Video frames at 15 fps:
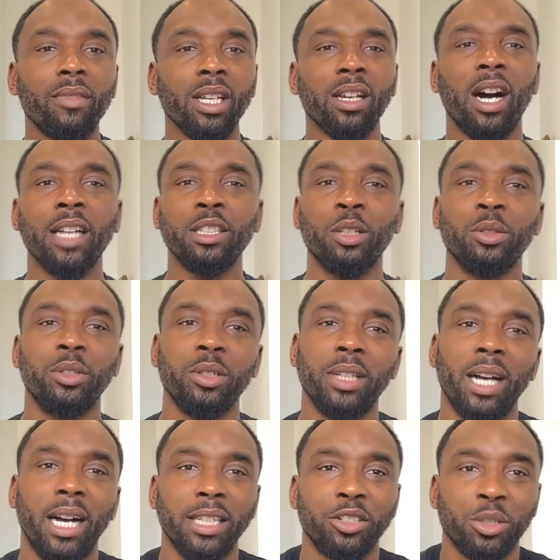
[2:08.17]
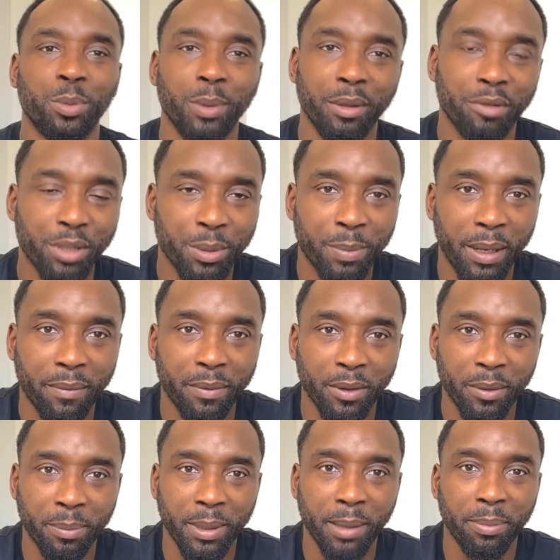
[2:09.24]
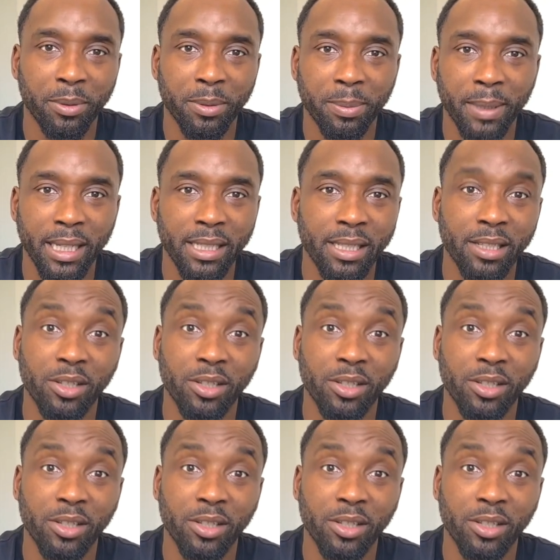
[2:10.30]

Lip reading: I don't do that. I just be respectful of people's places,